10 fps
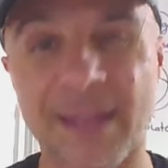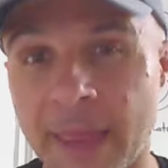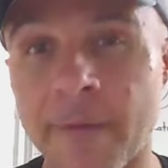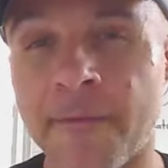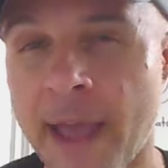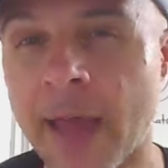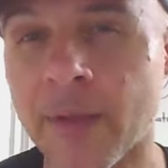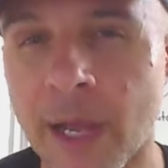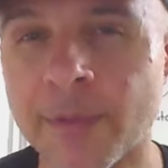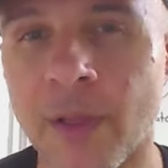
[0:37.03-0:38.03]
and the fat
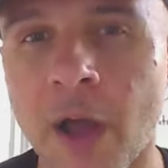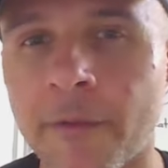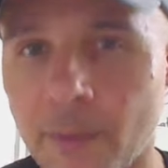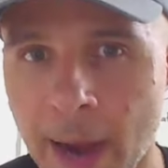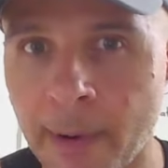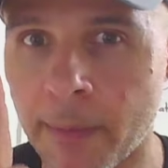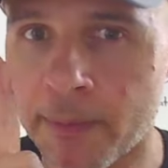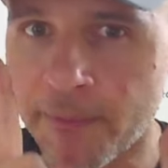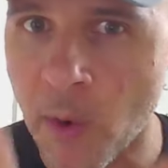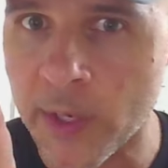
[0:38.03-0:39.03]
that comes along for the ride,
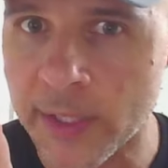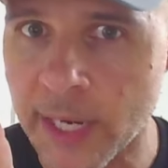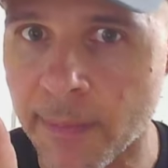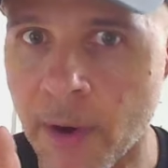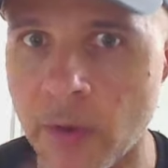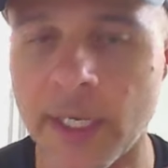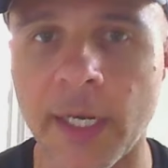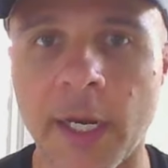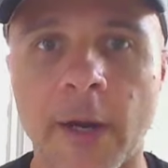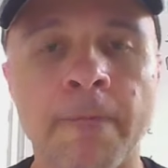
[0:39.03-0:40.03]
but focusing on
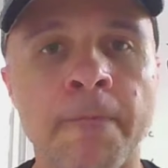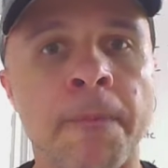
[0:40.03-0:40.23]
protein here,